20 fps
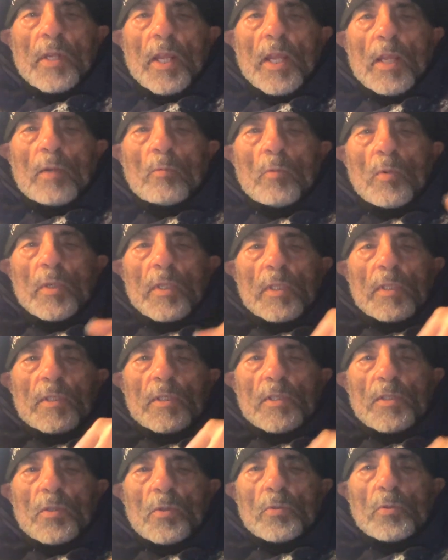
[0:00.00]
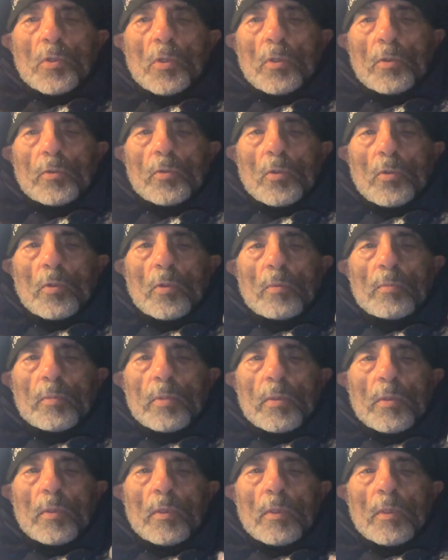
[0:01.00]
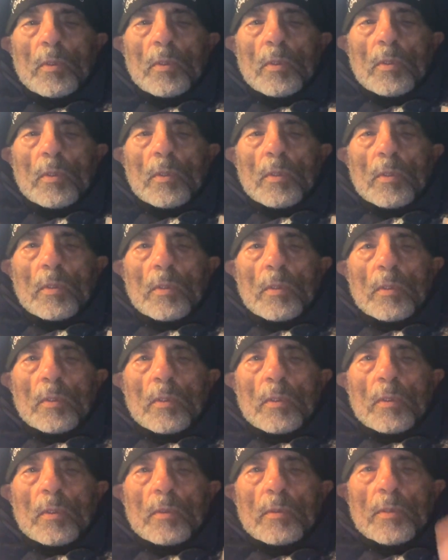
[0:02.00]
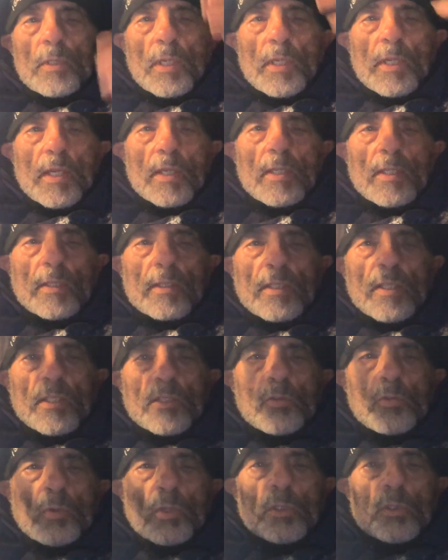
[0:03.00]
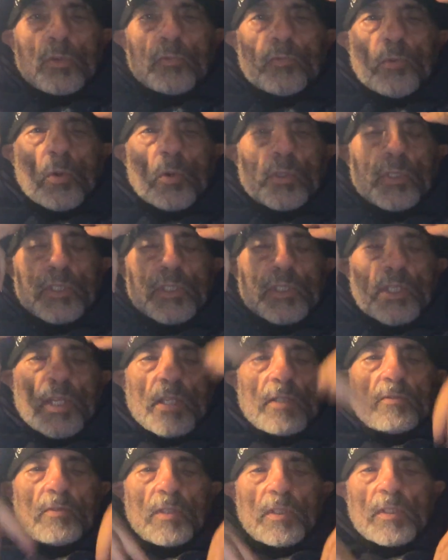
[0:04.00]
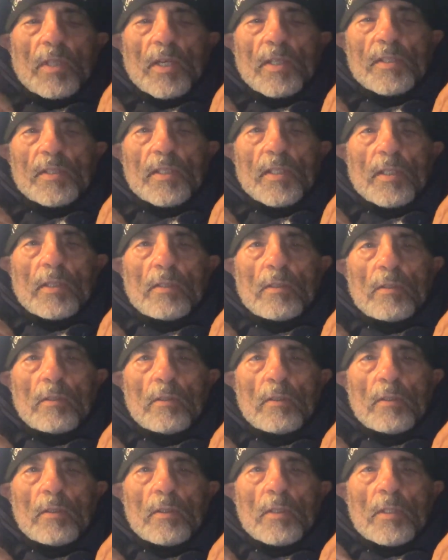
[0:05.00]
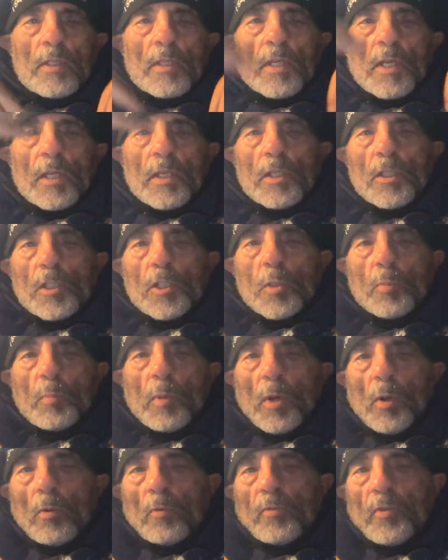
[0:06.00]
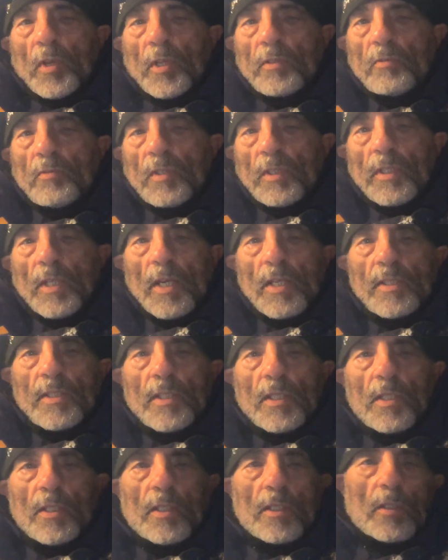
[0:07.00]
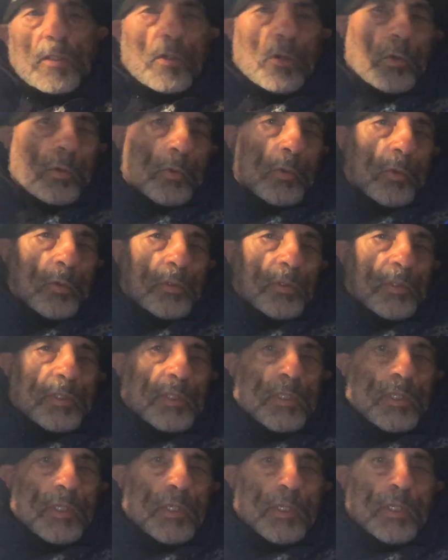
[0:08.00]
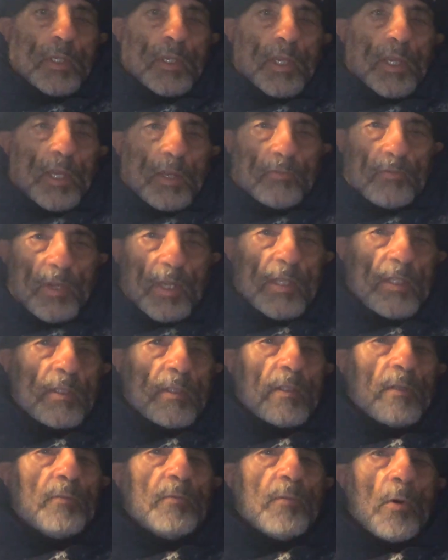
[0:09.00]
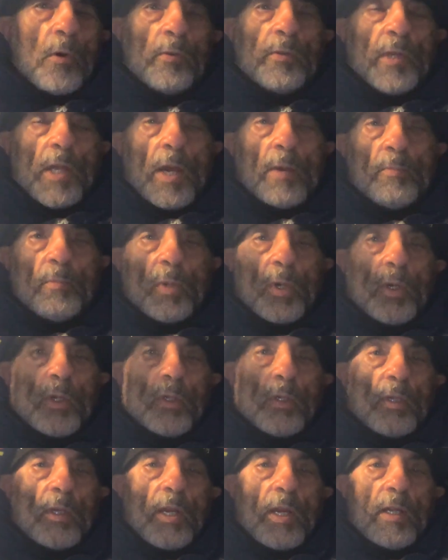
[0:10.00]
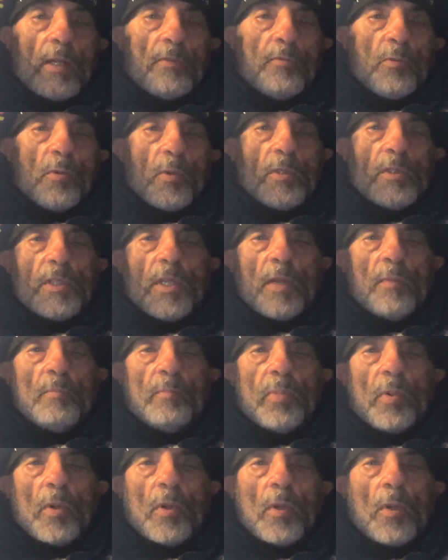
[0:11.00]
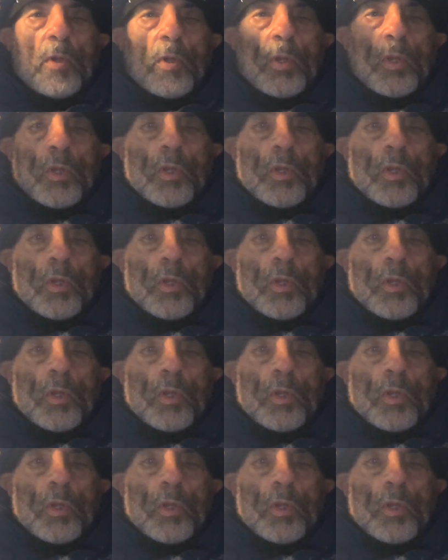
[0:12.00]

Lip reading: name when it is on YouTube, they cannot get rid of all this advertising. And each pair of advertising includes a vanity phone number, like for example,